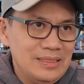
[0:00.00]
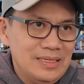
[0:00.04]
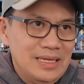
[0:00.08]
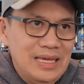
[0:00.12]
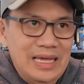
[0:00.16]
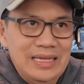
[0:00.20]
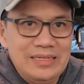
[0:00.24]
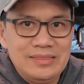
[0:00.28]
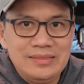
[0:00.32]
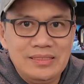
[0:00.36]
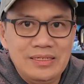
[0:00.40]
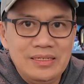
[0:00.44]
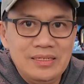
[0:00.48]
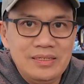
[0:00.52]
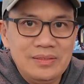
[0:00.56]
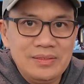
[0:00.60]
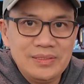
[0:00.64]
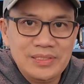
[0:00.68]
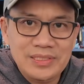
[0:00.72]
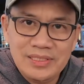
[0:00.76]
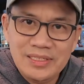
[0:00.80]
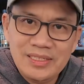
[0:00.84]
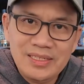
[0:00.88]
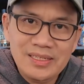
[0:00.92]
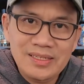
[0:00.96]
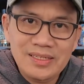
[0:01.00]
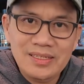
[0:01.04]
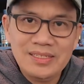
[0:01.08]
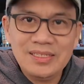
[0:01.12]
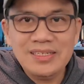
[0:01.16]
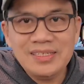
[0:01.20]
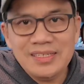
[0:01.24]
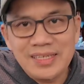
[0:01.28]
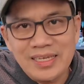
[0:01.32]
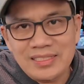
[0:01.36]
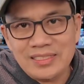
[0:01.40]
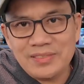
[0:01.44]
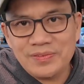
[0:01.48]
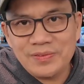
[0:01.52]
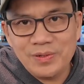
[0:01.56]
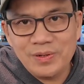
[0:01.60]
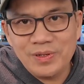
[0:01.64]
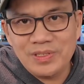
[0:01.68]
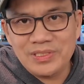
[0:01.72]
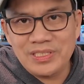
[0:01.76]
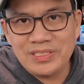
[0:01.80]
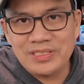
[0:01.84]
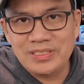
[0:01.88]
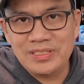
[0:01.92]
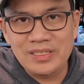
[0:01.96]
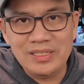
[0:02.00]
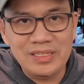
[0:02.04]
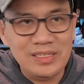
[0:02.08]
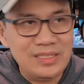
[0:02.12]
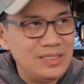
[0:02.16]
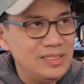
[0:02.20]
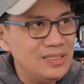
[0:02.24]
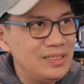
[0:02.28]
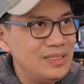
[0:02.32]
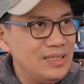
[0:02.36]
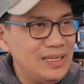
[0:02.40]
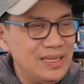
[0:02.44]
I don't know. Is it good? Yes, of course it's good,